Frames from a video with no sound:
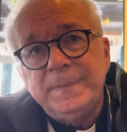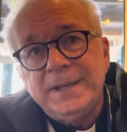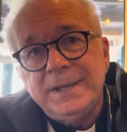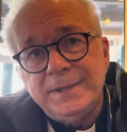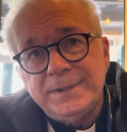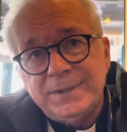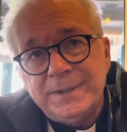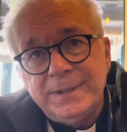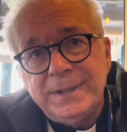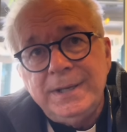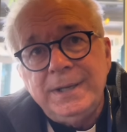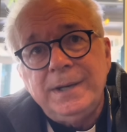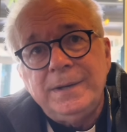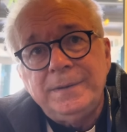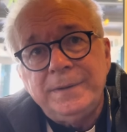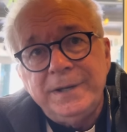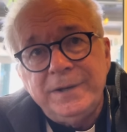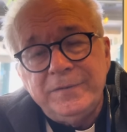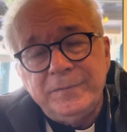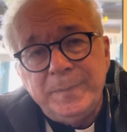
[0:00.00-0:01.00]
is in the
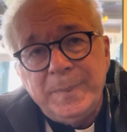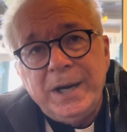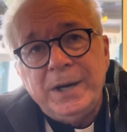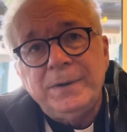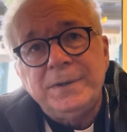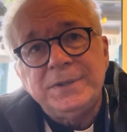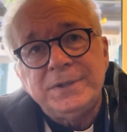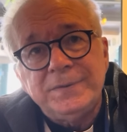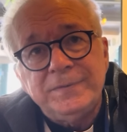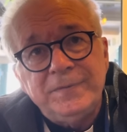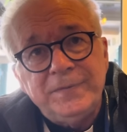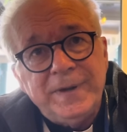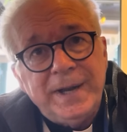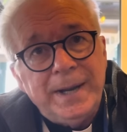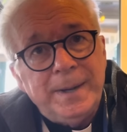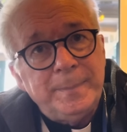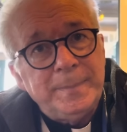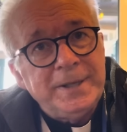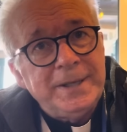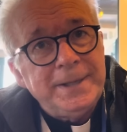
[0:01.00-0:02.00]
area of marriage and
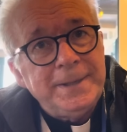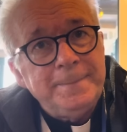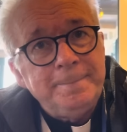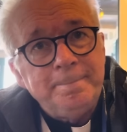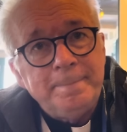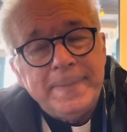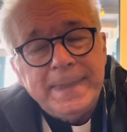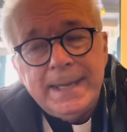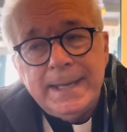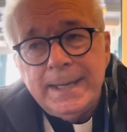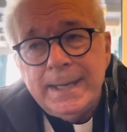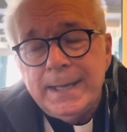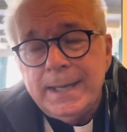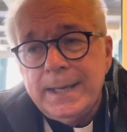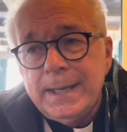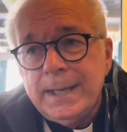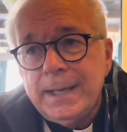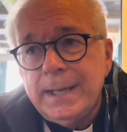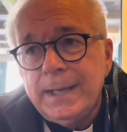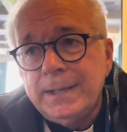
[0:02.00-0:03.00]
family.
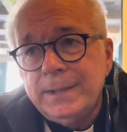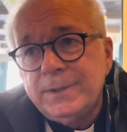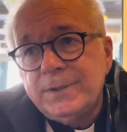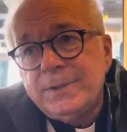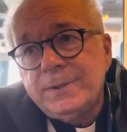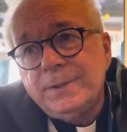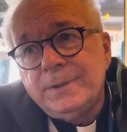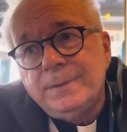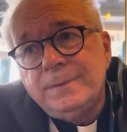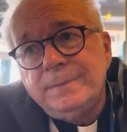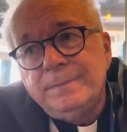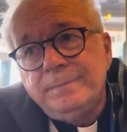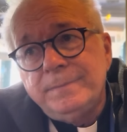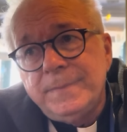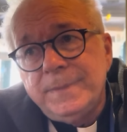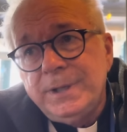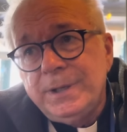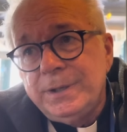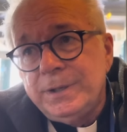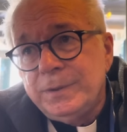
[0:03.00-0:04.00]
And so,
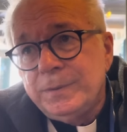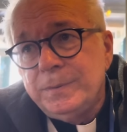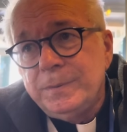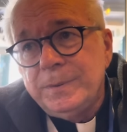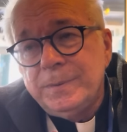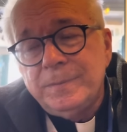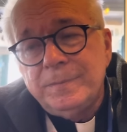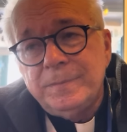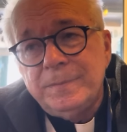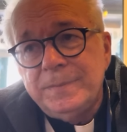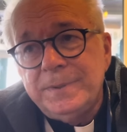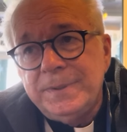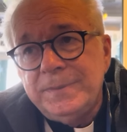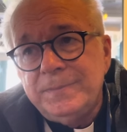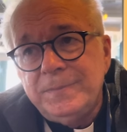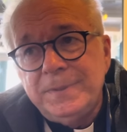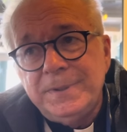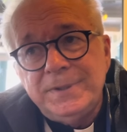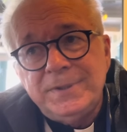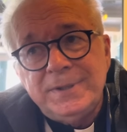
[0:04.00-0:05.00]
you know,
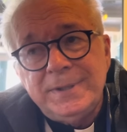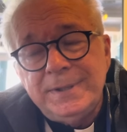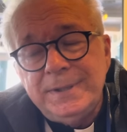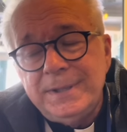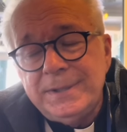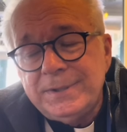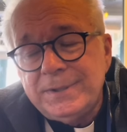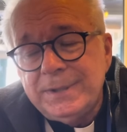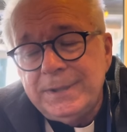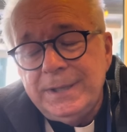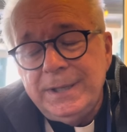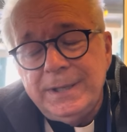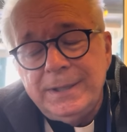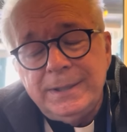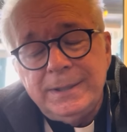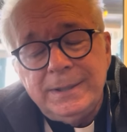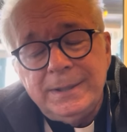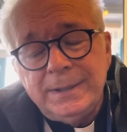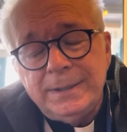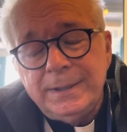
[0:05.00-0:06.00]
we see this again
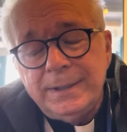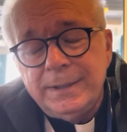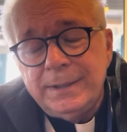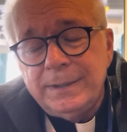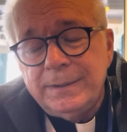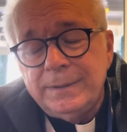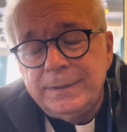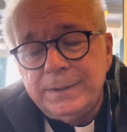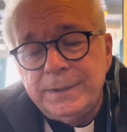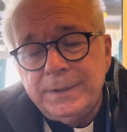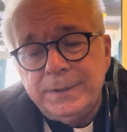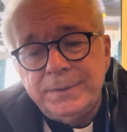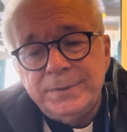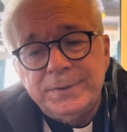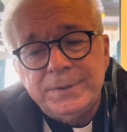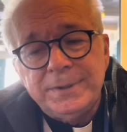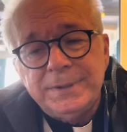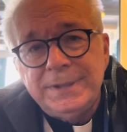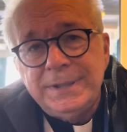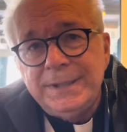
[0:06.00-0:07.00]
in our
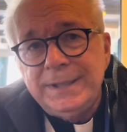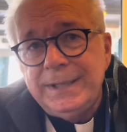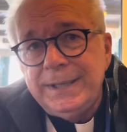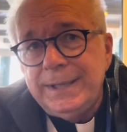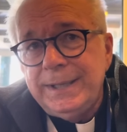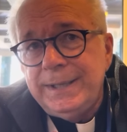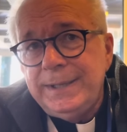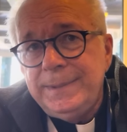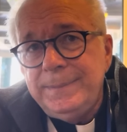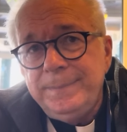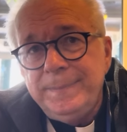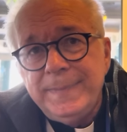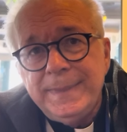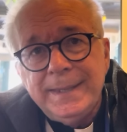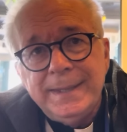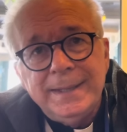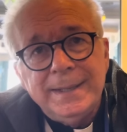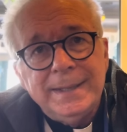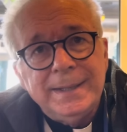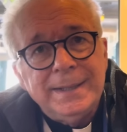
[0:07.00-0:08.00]
culture today,
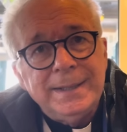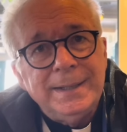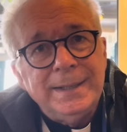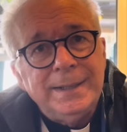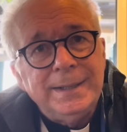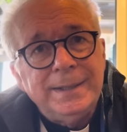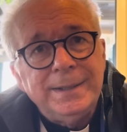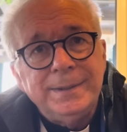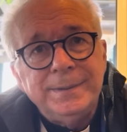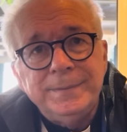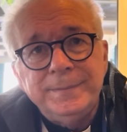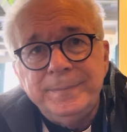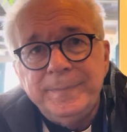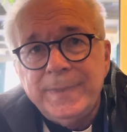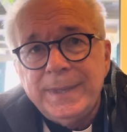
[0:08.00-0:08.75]
you know.